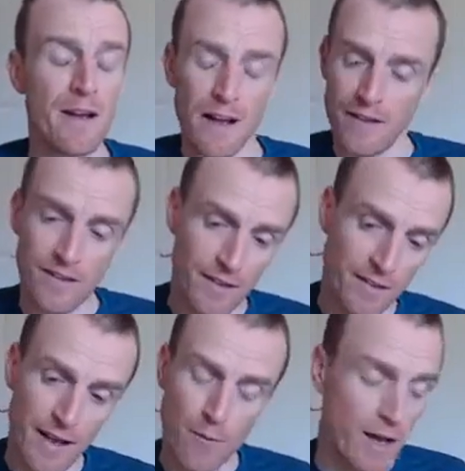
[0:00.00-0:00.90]
and this is
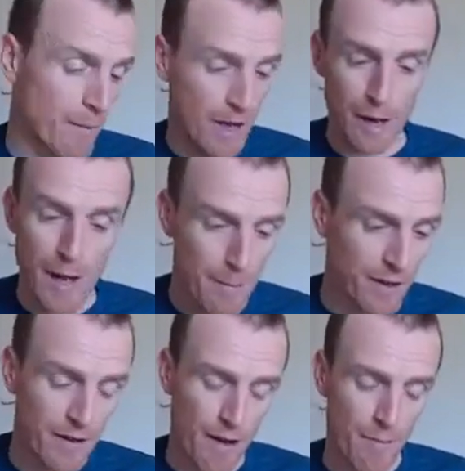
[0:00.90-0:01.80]
segueing a bit, and I'm happy
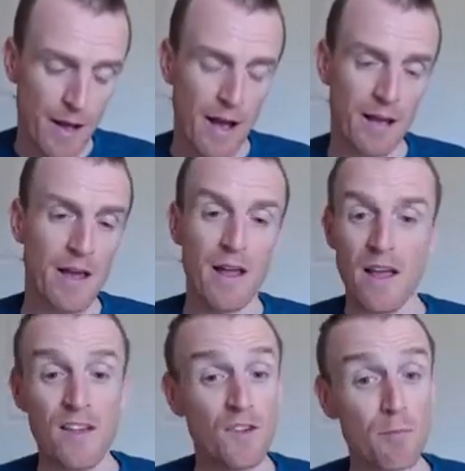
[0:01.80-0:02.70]
to come back,
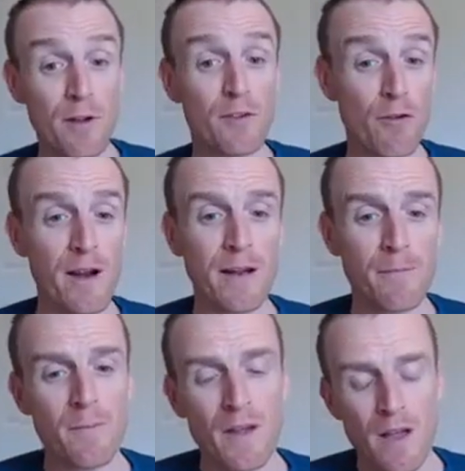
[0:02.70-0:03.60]
is sprint training.